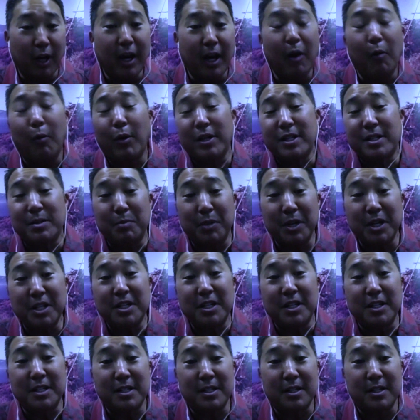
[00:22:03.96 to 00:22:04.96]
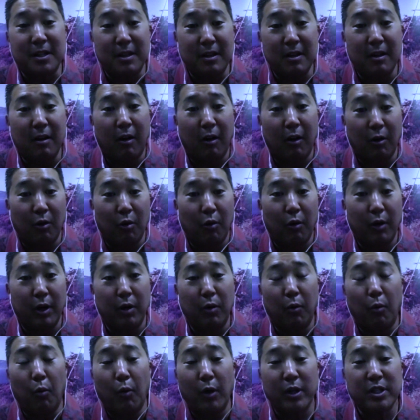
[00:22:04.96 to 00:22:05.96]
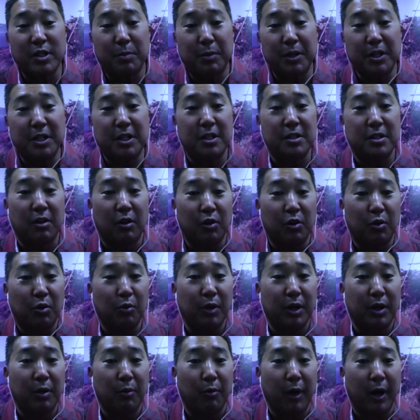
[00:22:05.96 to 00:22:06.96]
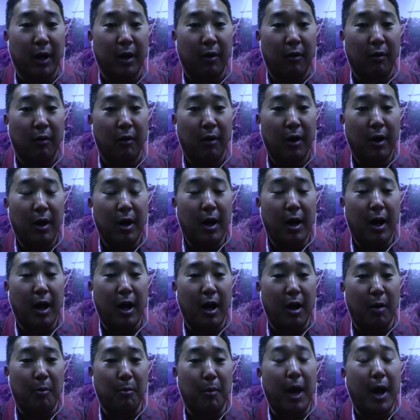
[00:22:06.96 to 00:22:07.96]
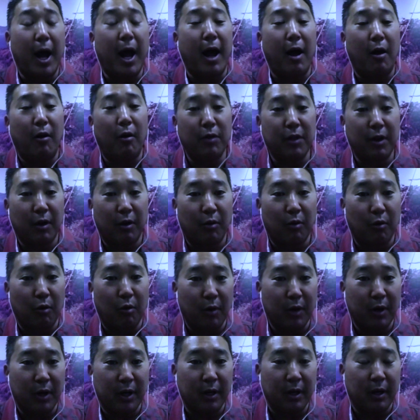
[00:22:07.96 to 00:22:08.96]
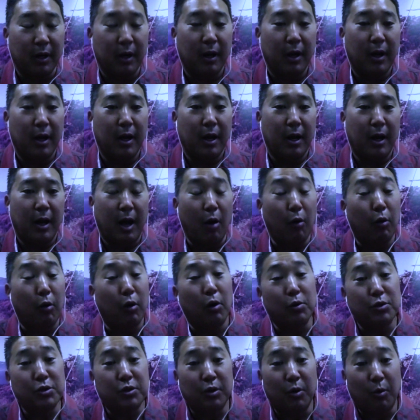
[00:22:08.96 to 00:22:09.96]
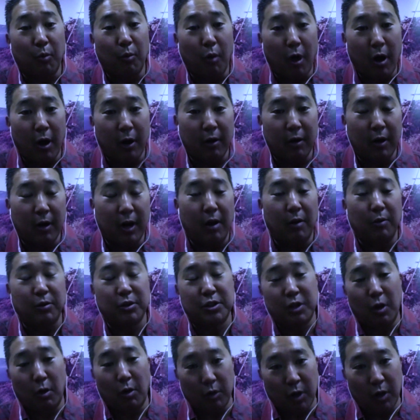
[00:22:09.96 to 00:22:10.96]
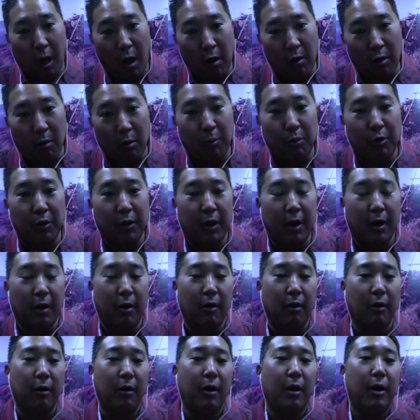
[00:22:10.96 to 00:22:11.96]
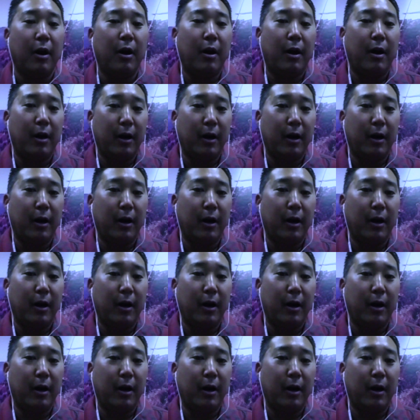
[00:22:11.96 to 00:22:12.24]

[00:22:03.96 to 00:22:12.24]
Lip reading: looking at what species are growing, what species are doing well, how they're growing, how close to the water, how salt tolerable they are,